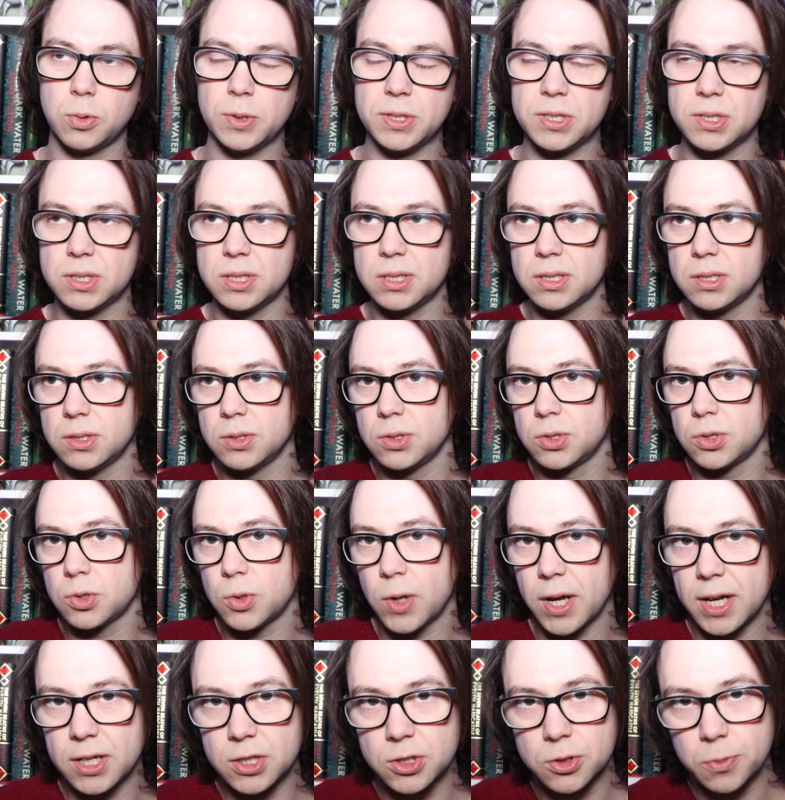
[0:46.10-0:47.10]
twisted and
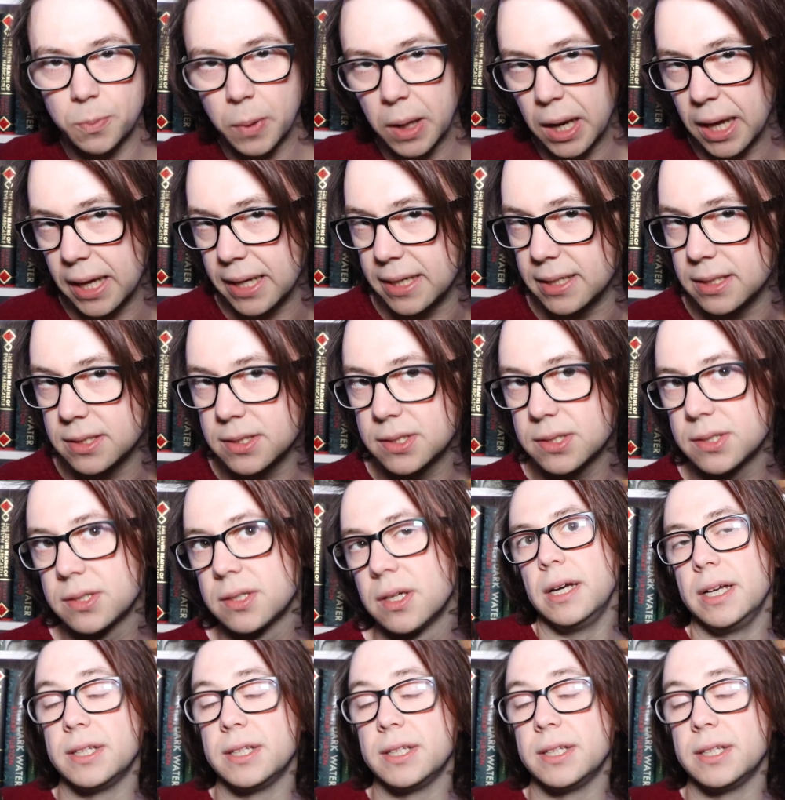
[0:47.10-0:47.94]
strange place.